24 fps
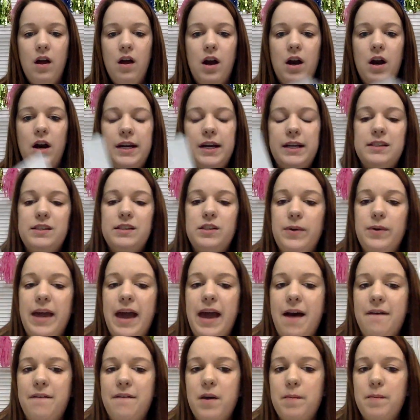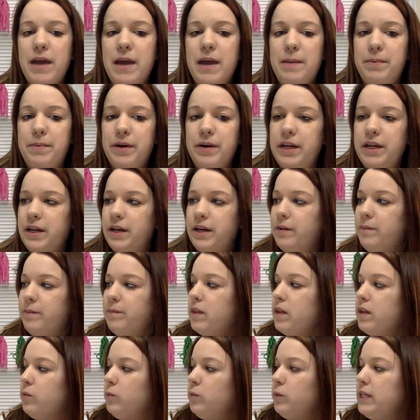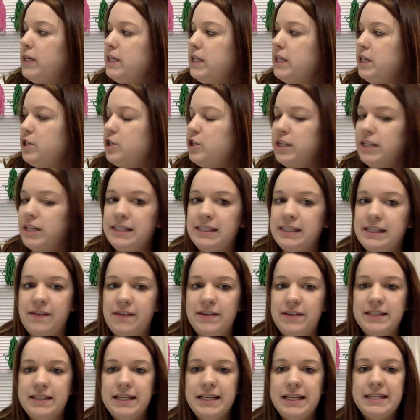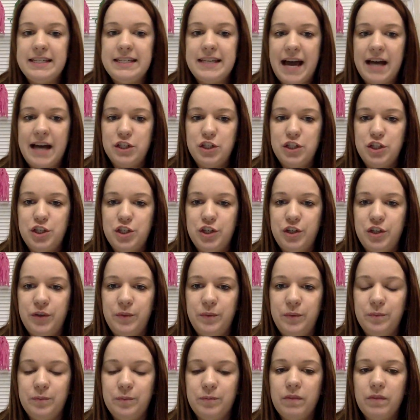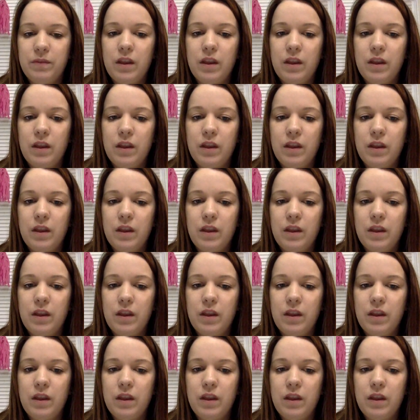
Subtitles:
All right, so we have our paper here, Reteaching 17-2.